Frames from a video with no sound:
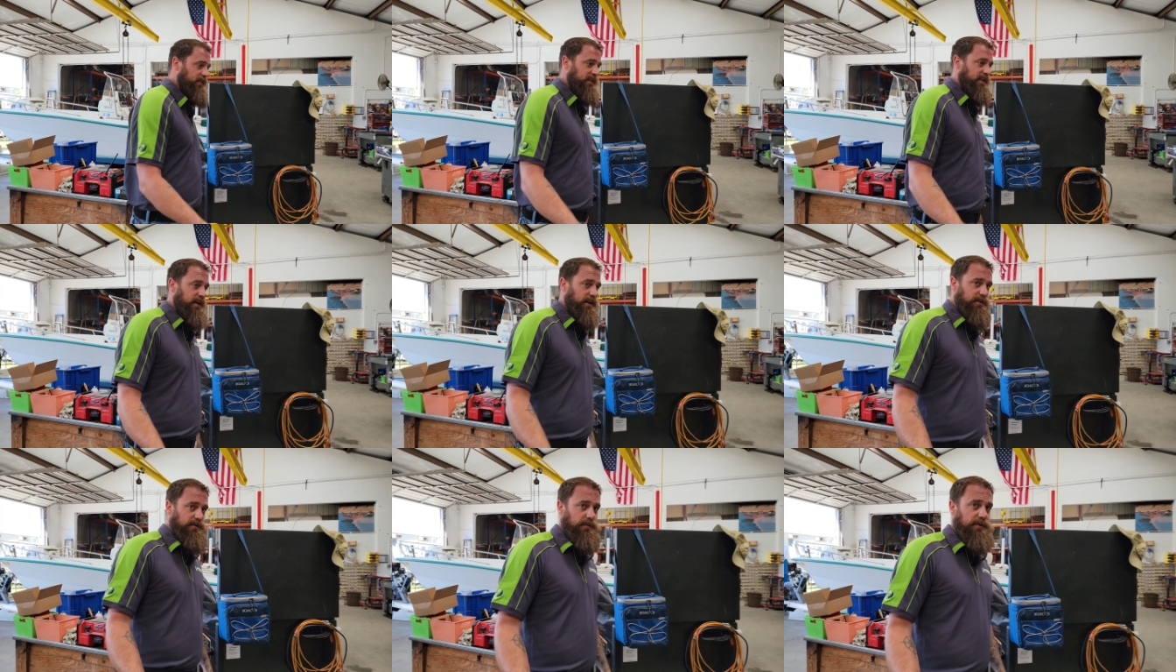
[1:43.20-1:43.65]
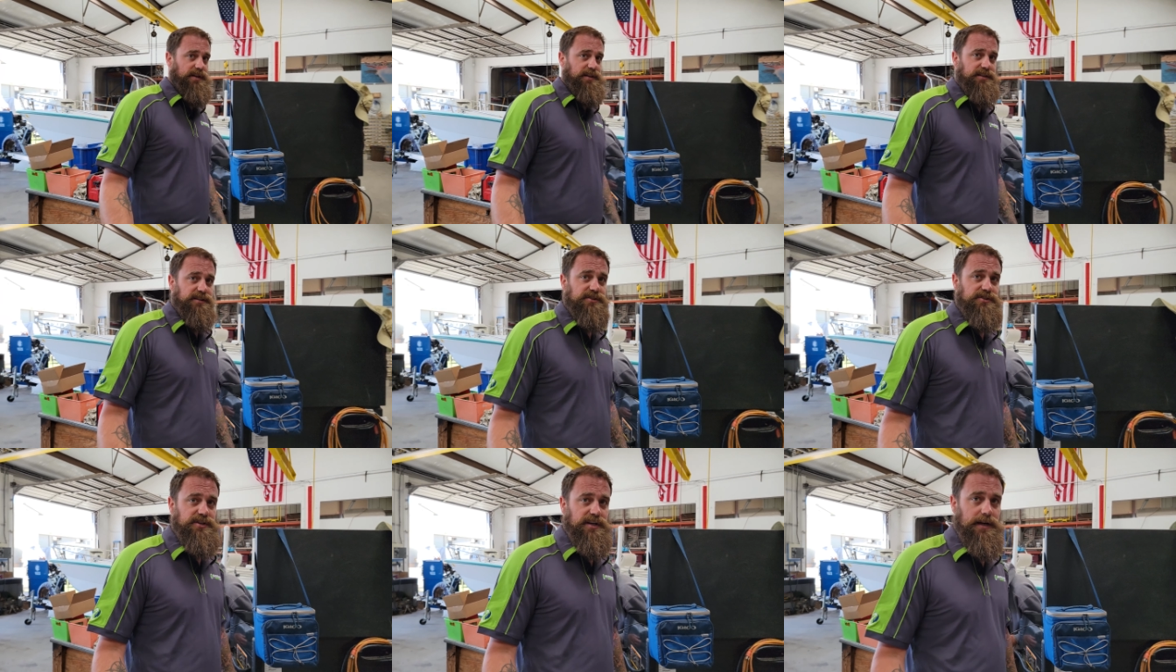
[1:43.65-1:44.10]
in the annual
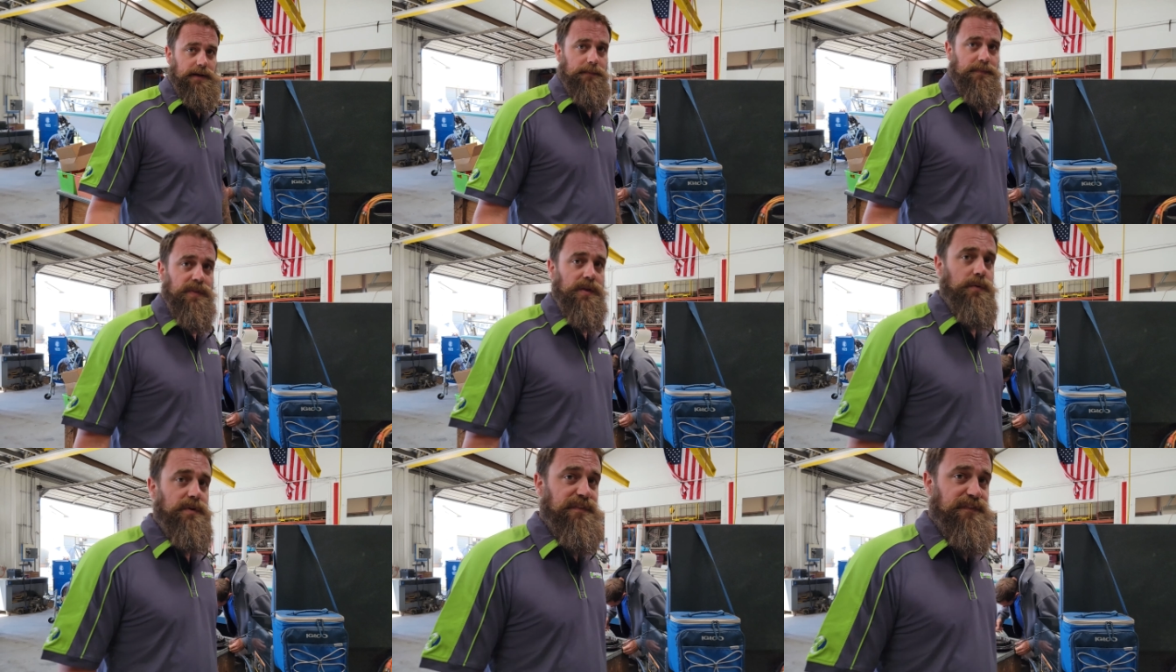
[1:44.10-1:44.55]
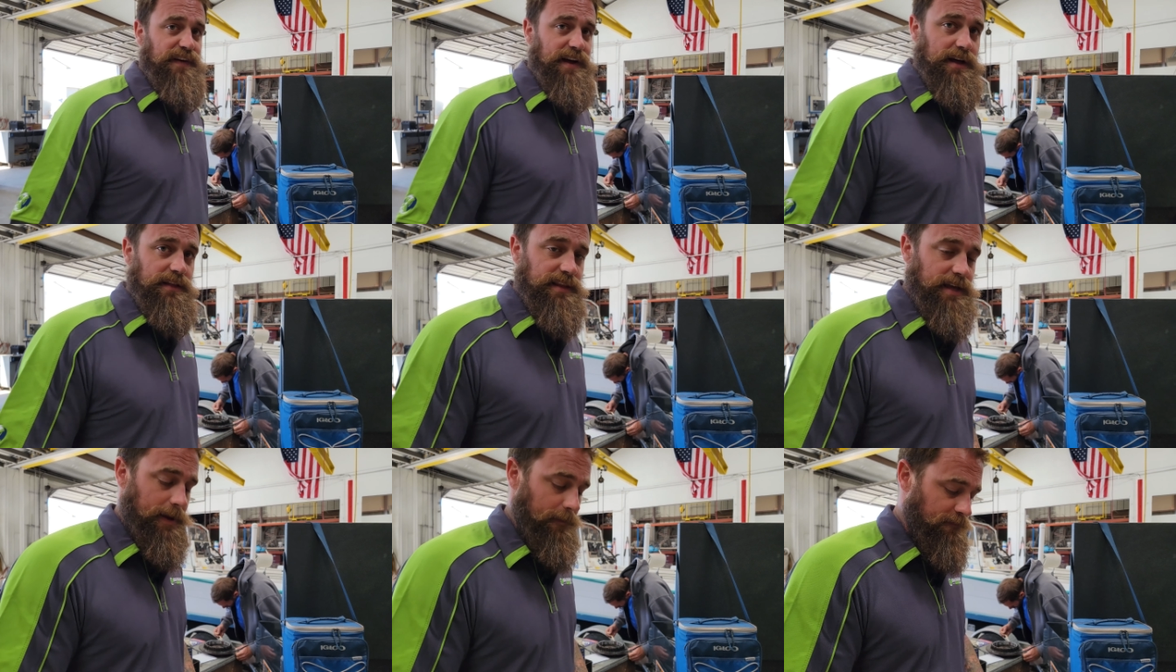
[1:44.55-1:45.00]
wellness check, we
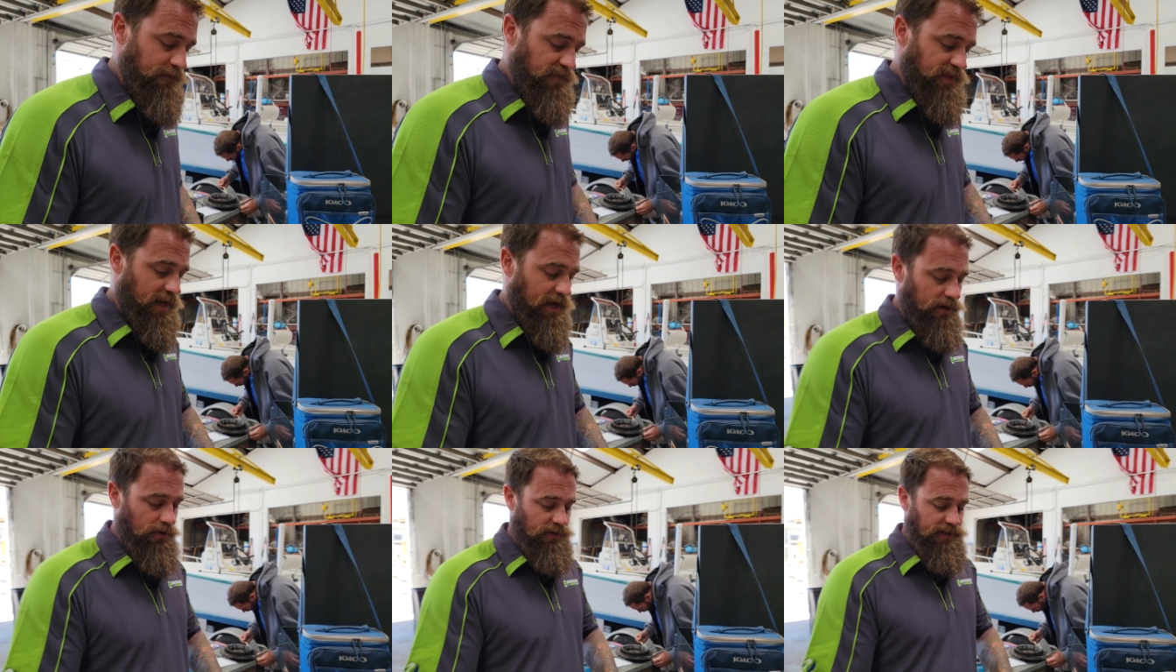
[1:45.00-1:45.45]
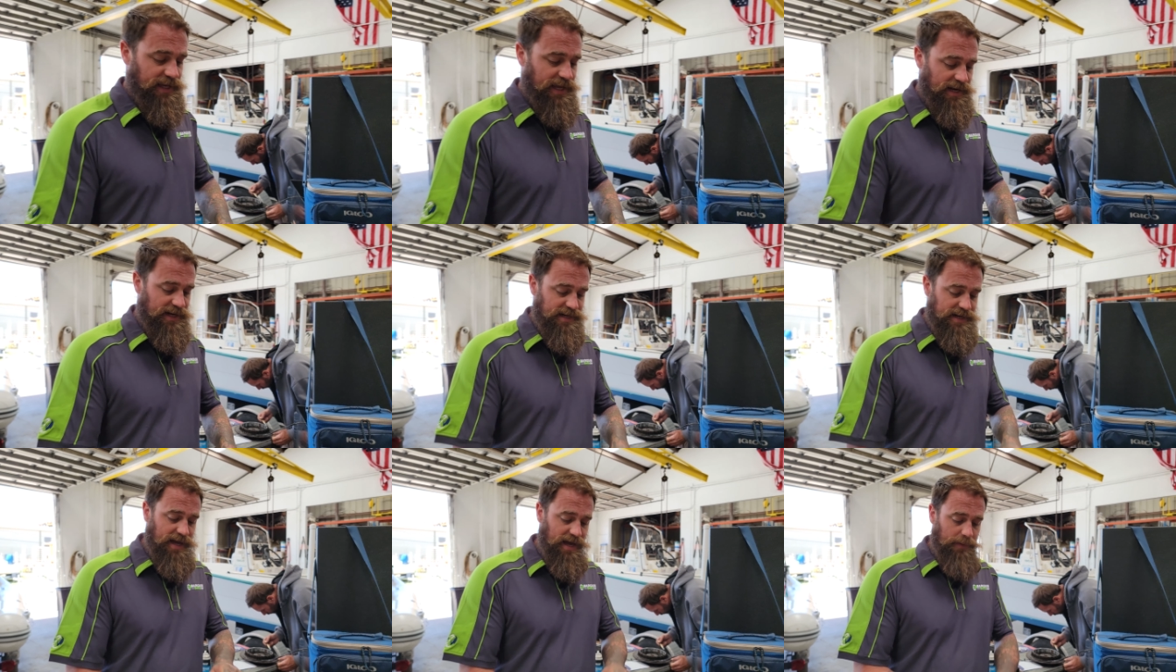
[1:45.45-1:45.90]
found that not only
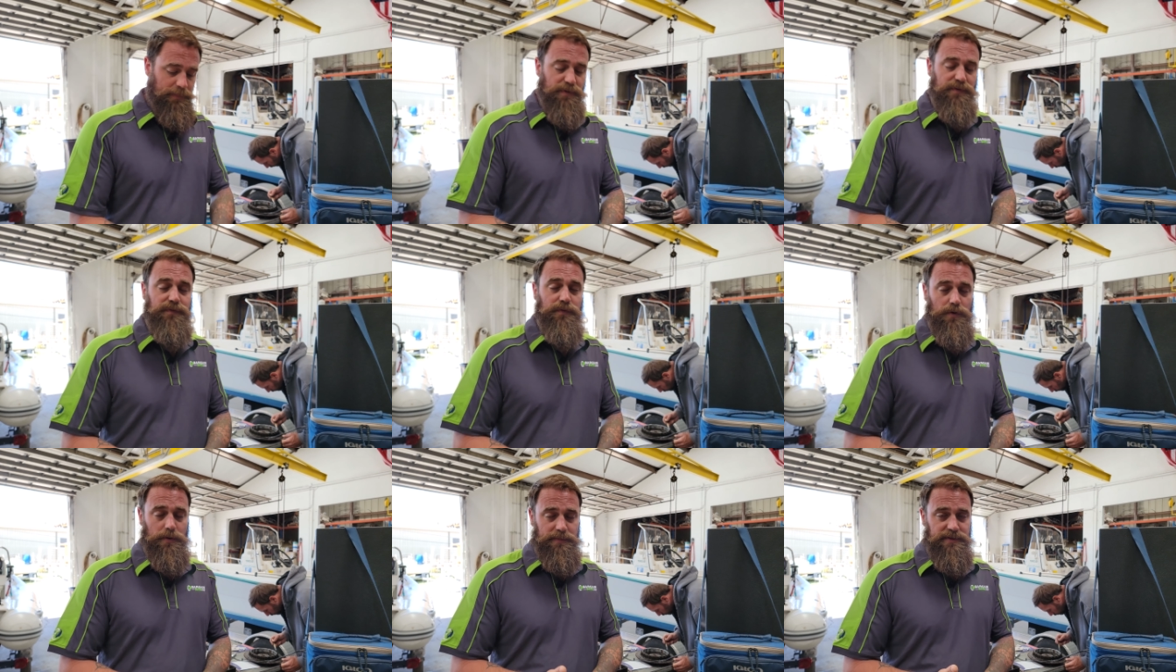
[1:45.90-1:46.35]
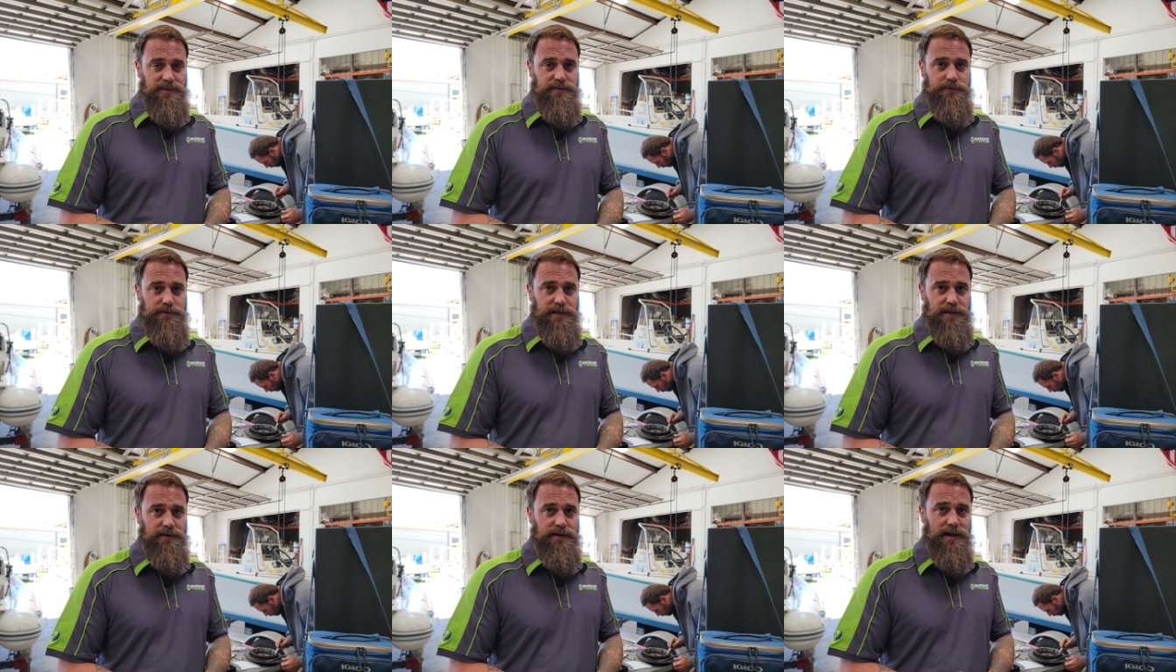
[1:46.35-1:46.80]
had he not performed the
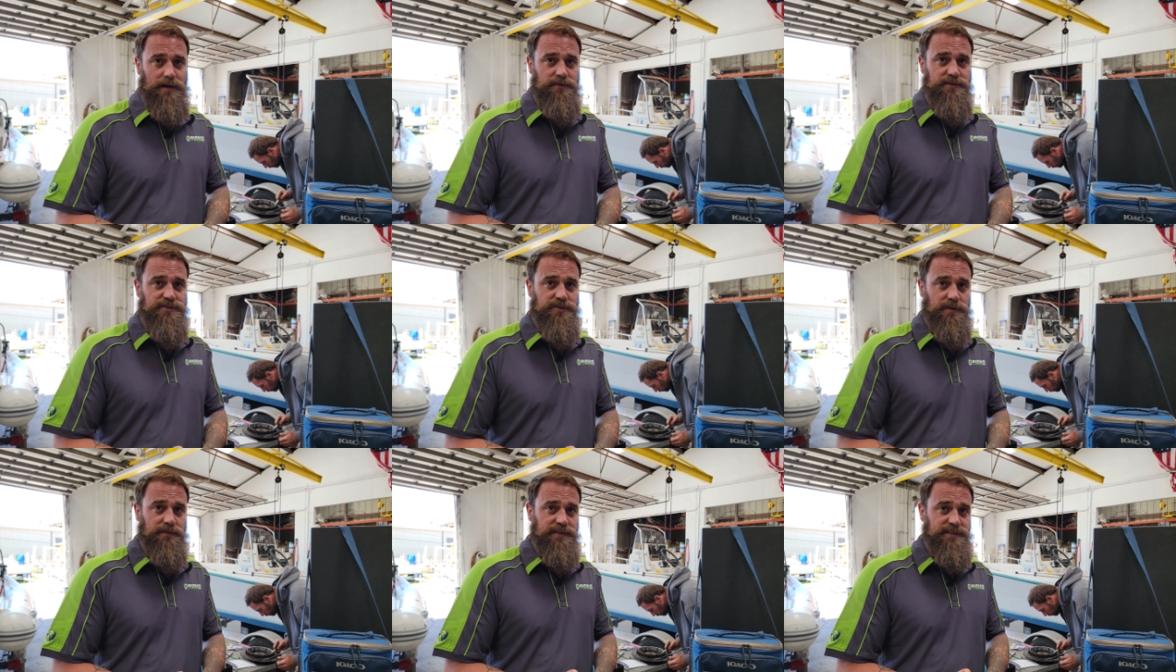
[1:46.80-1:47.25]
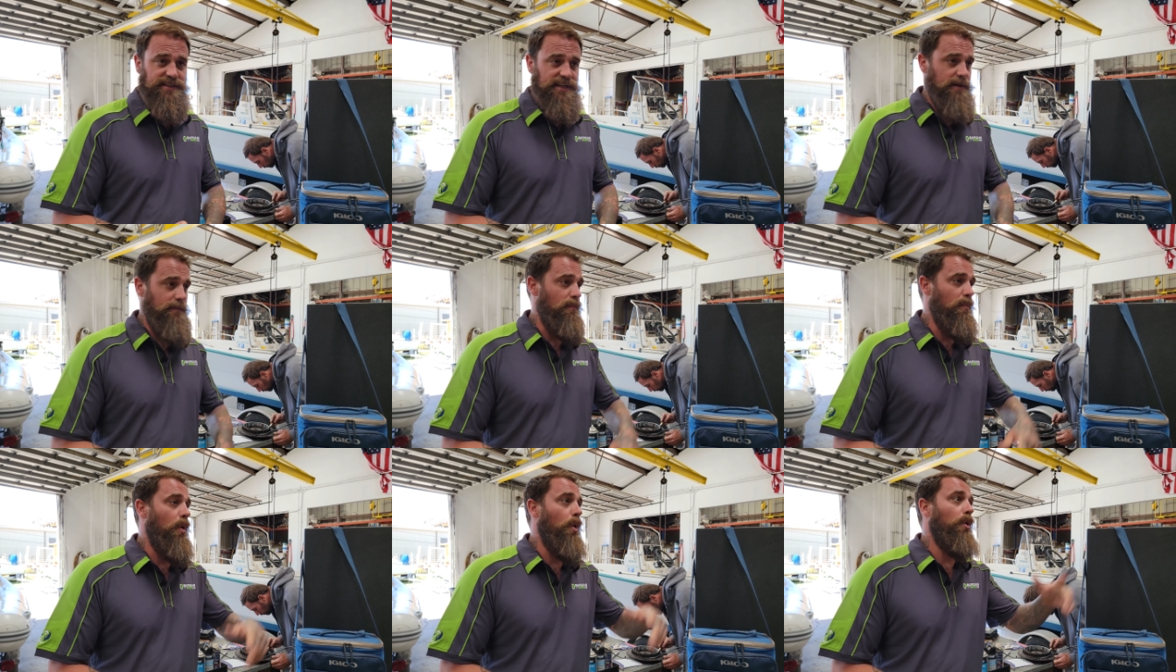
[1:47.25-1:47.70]
300-hour service
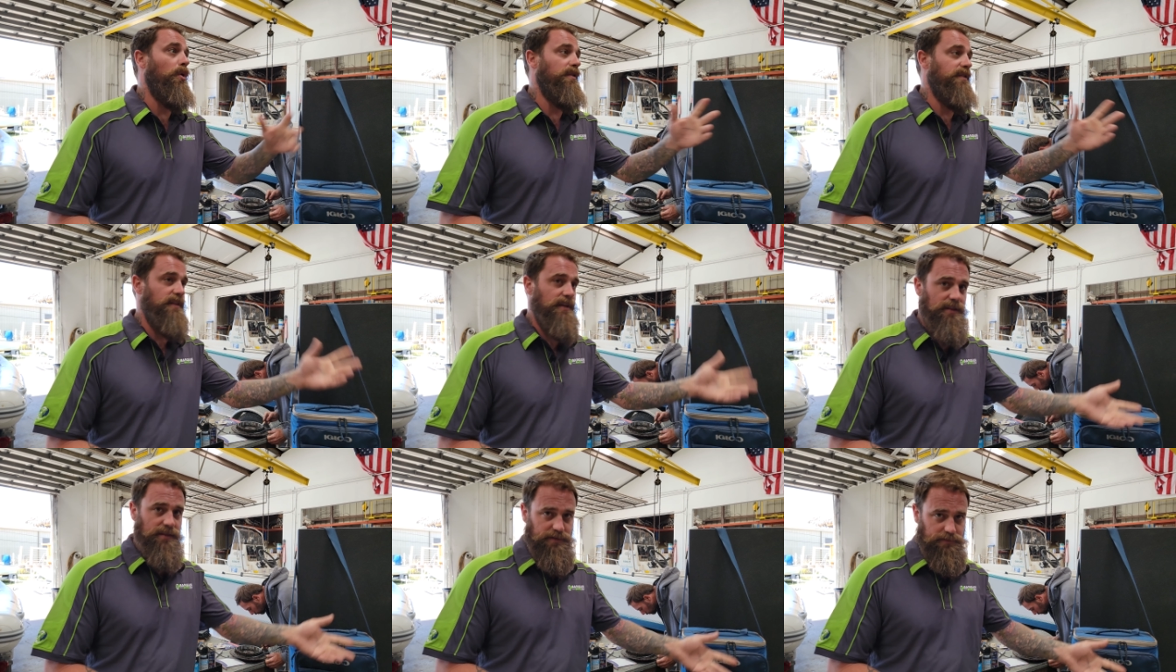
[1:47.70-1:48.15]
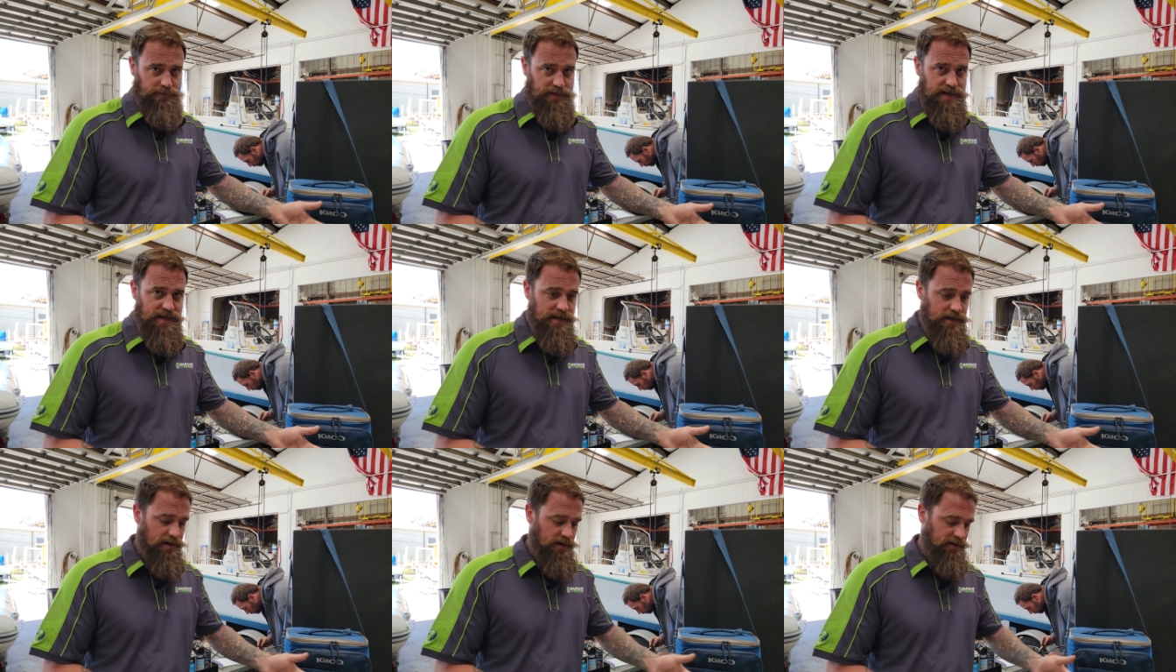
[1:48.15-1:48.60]
in more than
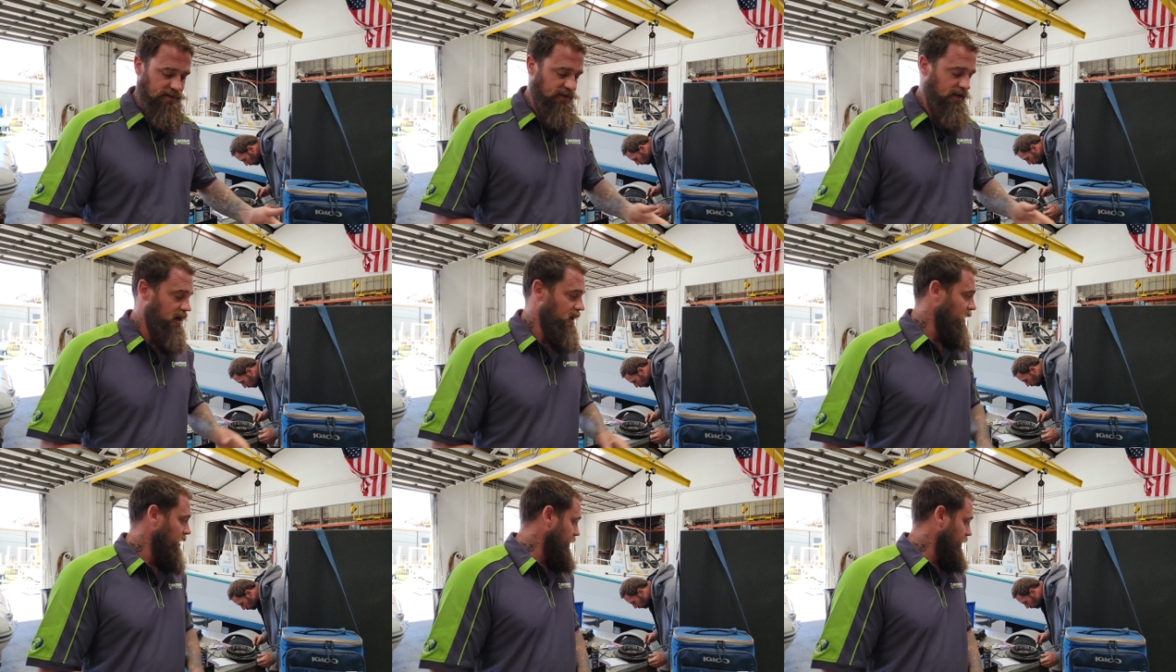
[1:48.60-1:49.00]
3 years,